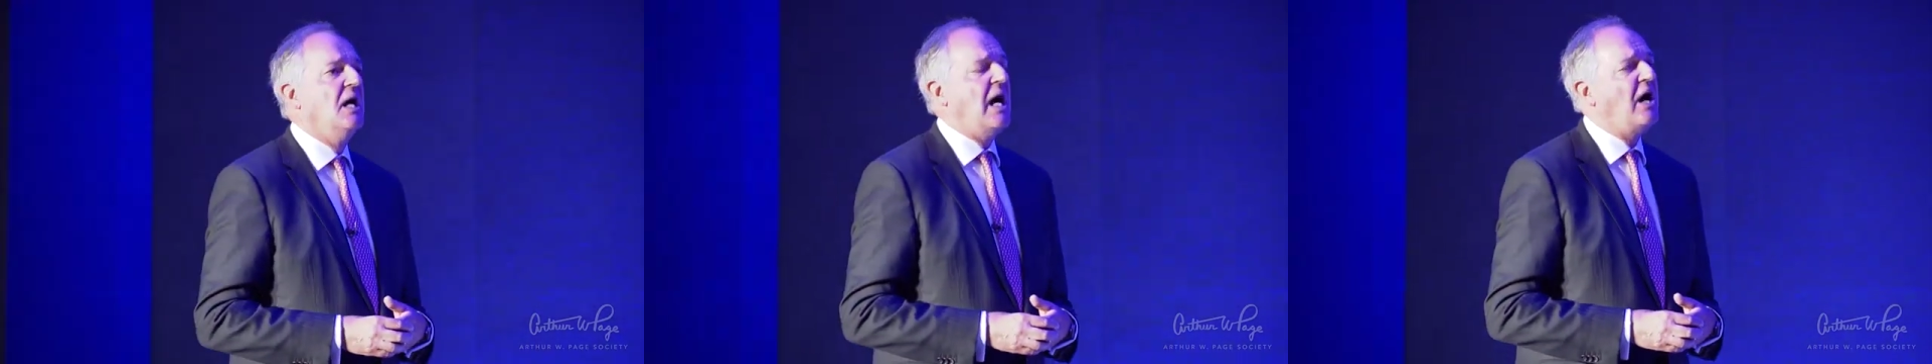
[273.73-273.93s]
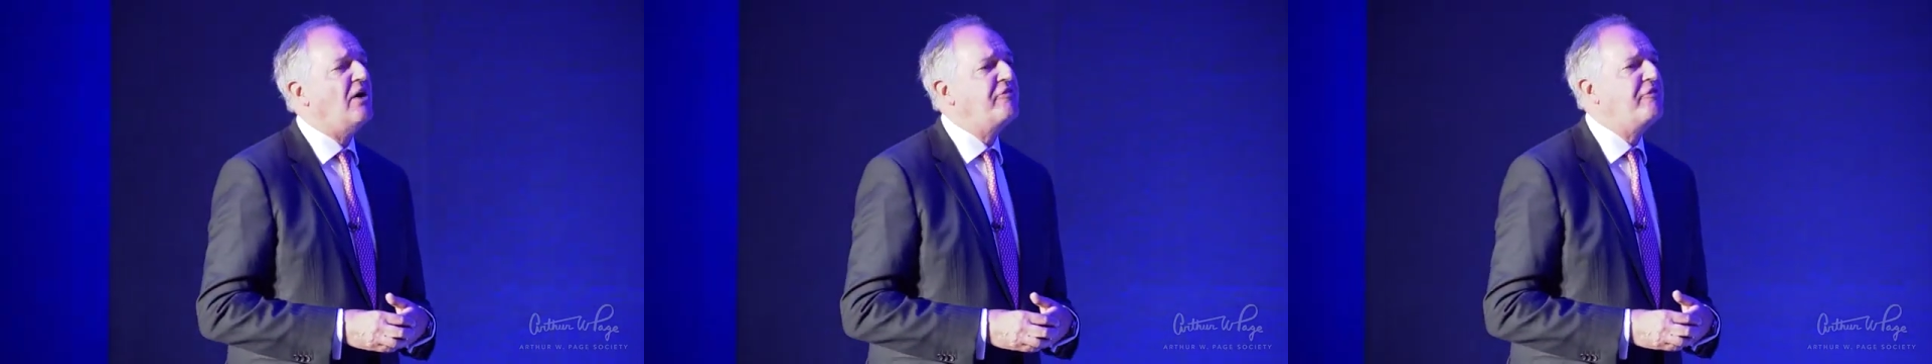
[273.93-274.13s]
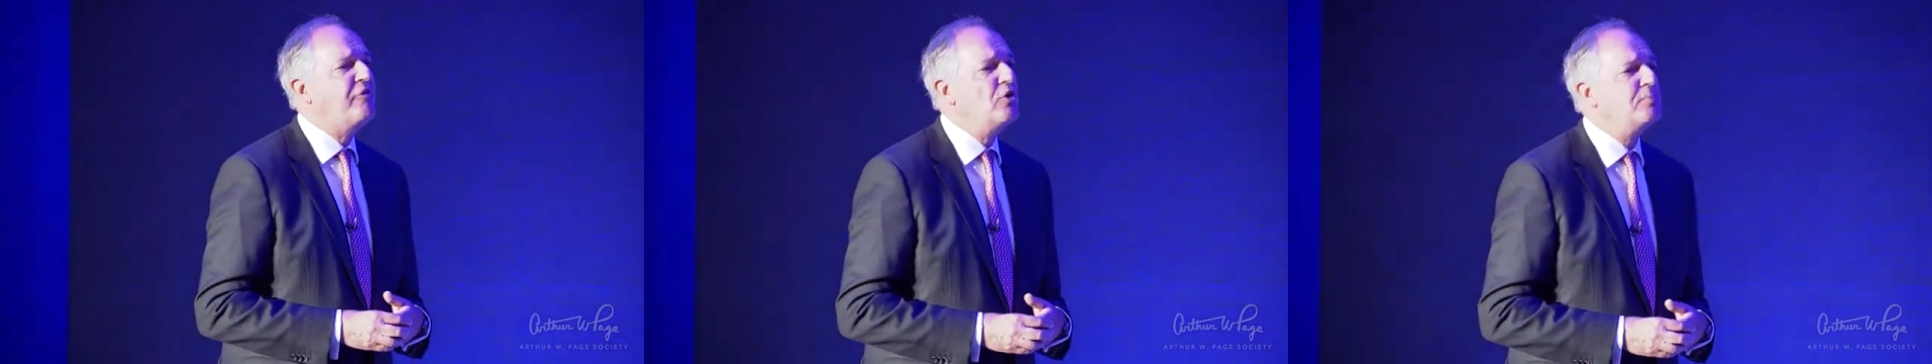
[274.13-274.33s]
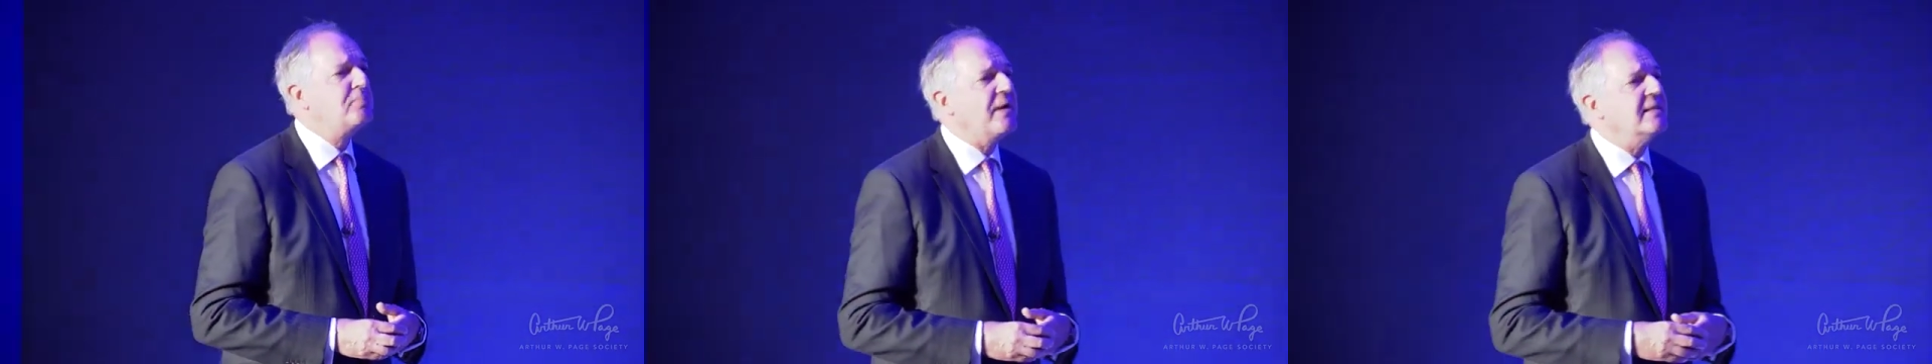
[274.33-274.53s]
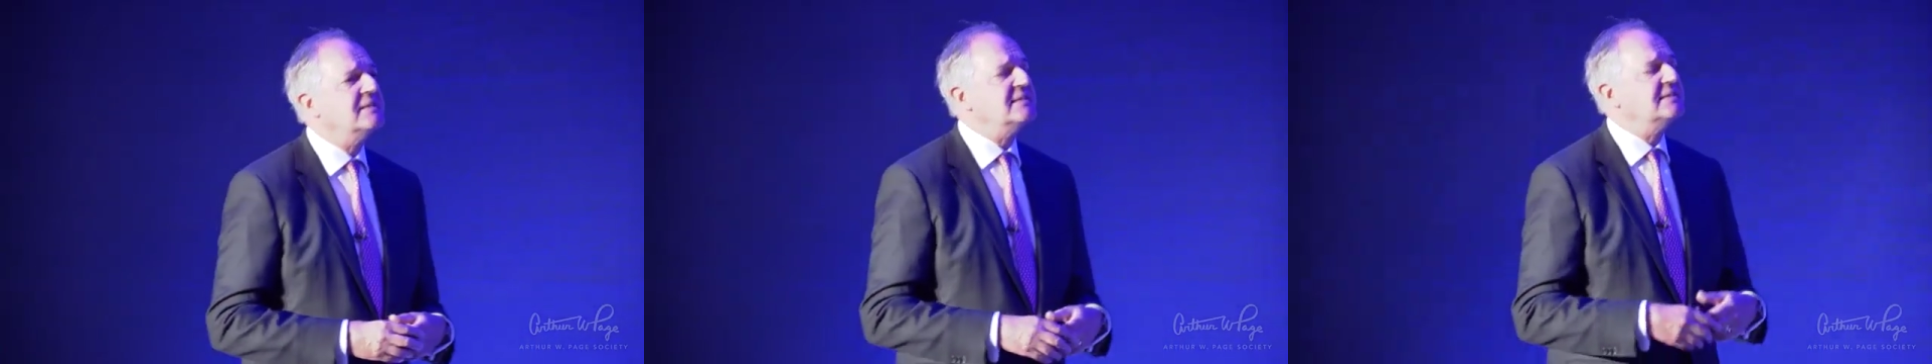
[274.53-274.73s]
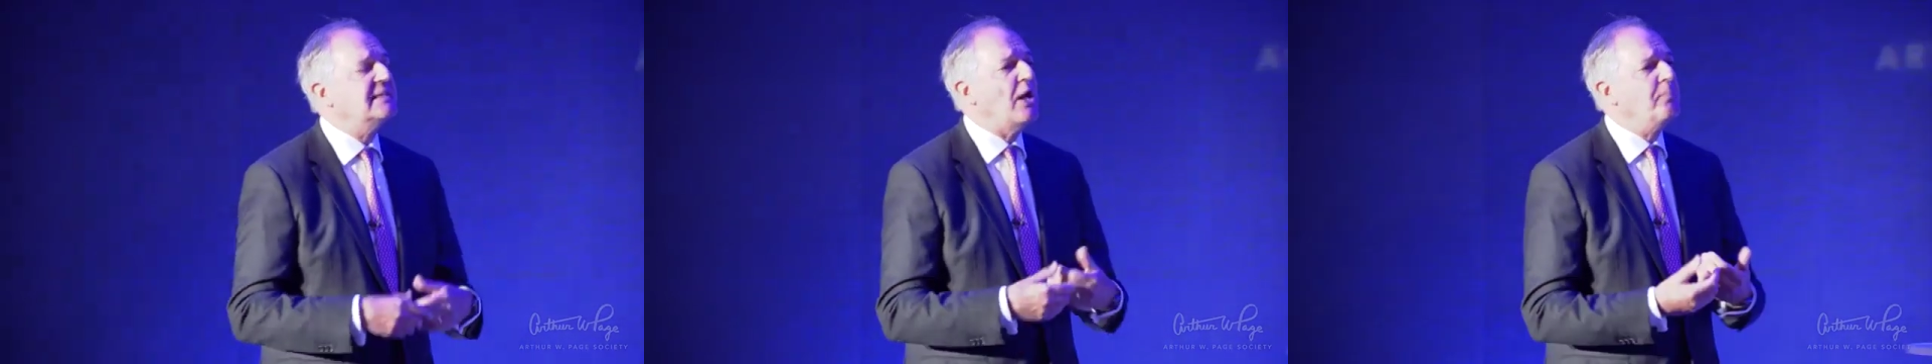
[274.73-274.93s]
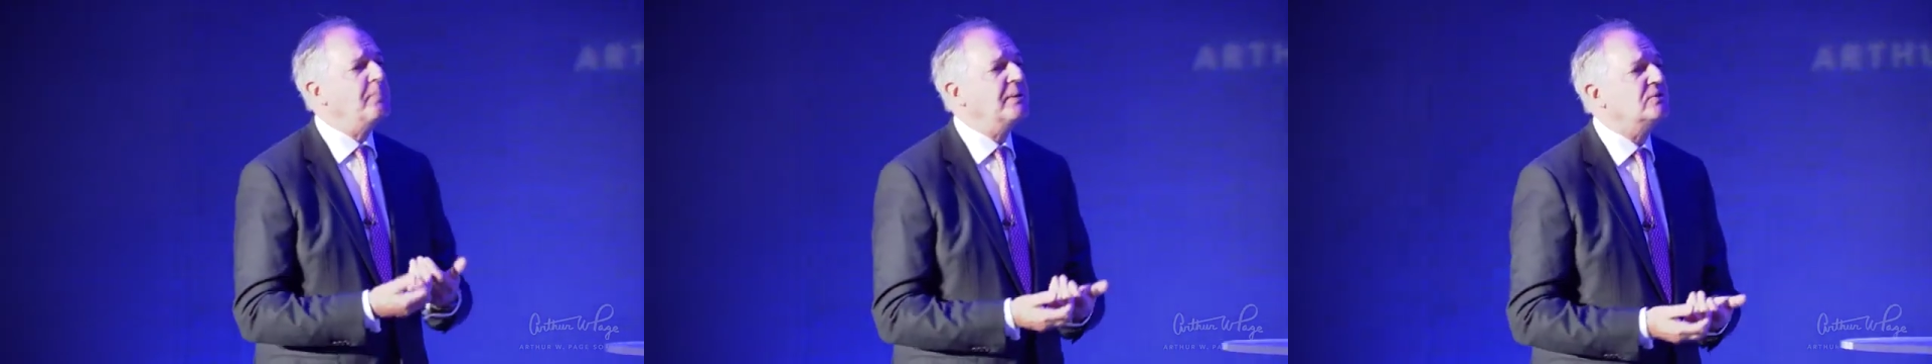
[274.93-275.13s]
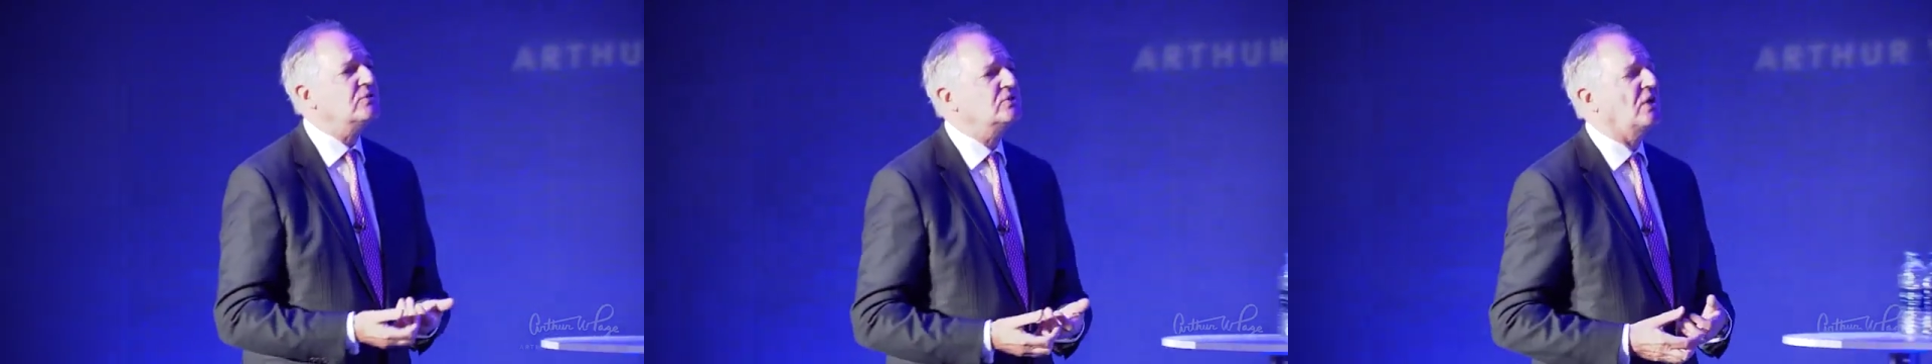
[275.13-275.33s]
Our food brands is
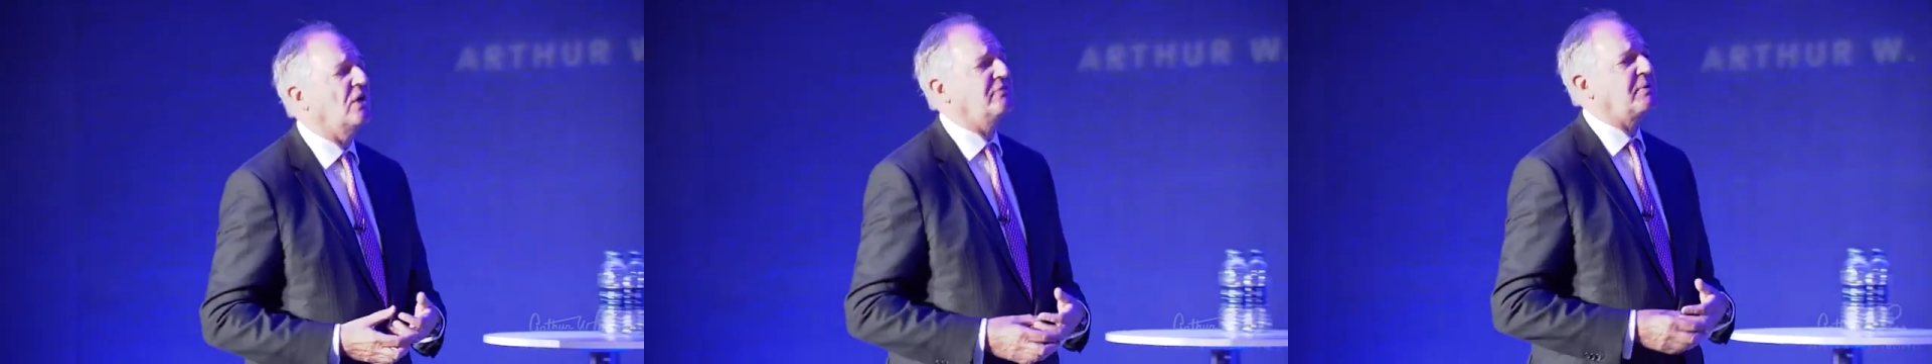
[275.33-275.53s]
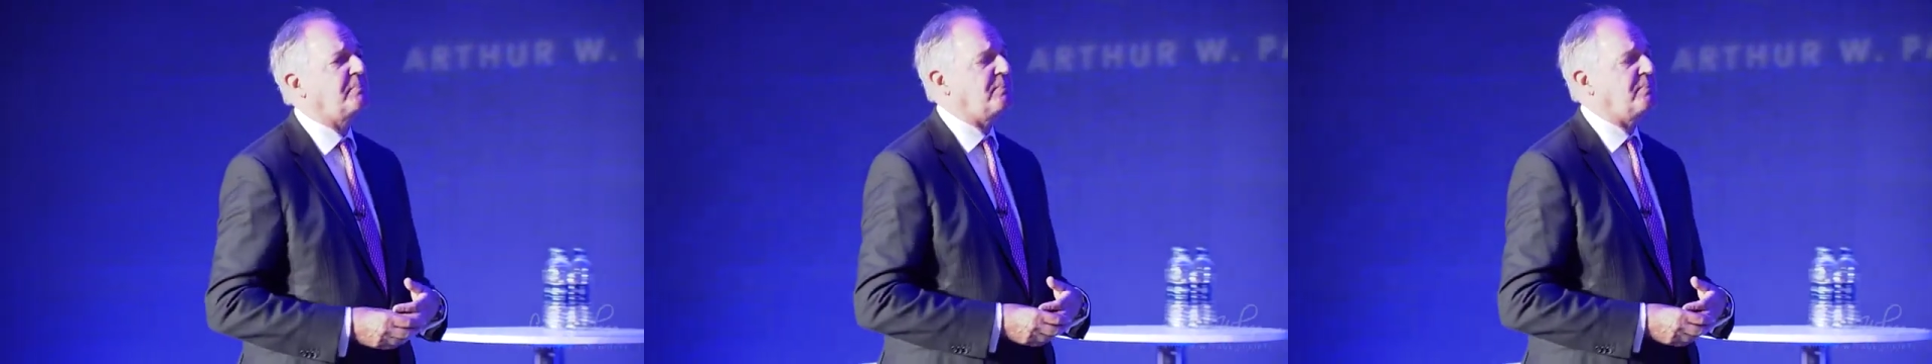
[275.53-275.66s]
helping to solve the